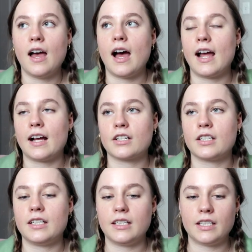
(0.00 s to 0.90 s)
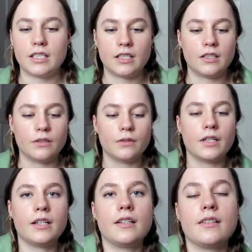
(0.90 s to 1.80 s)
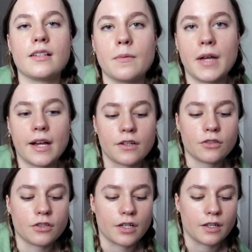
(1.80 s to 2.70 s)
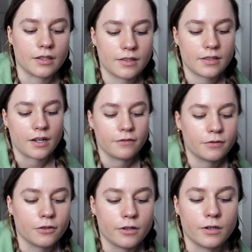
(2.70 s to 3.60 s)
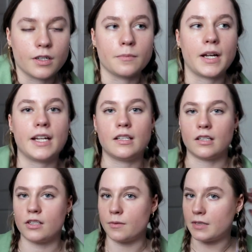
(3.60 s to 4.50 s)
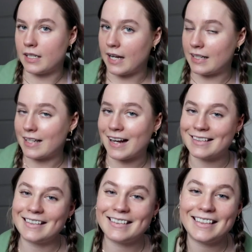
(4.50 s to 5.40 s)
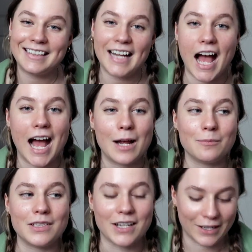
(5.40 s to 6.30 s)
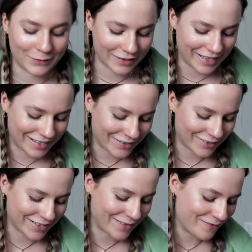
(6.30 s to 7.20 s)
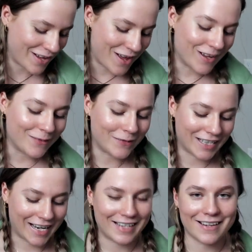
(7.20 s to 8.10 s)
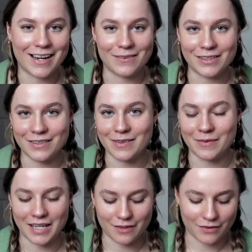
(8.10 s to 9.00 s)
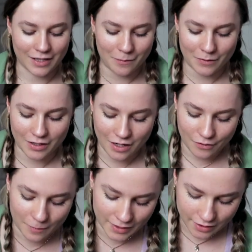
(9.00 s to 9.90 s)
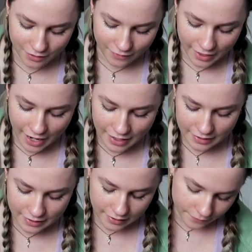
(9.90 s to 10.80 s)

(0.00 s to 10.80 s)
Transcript: I actually need to do some extra stuff for my internship today. Technically, I'm done with the internship, but I said I would do some things for them, so I'm gonna do that.